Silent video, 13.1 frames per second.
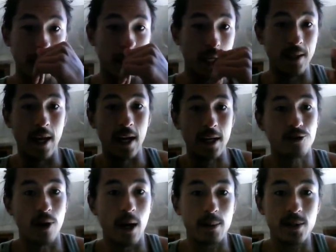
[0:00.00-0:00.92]
and then
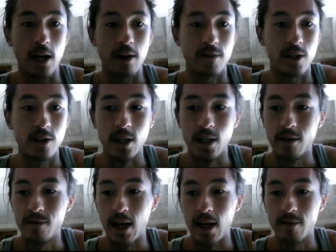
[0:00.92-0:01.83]
drops off a
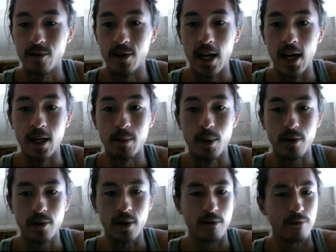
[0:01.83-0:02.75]
cliff after that.
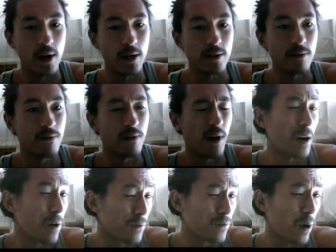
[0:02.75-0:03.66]
Both on friendly
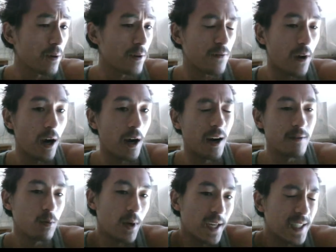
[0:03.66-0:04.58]
fire,
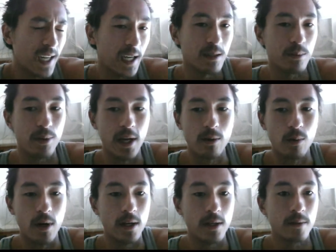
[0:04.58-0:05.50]
every red deck can play
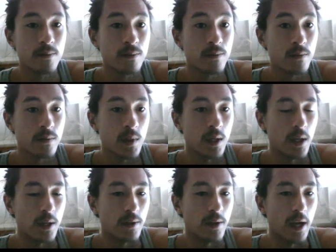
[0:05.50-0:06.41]
one,
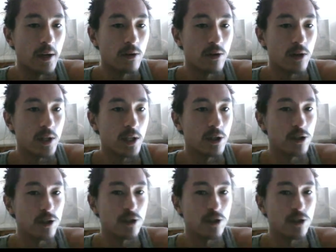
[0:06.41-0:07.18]
and then Lurking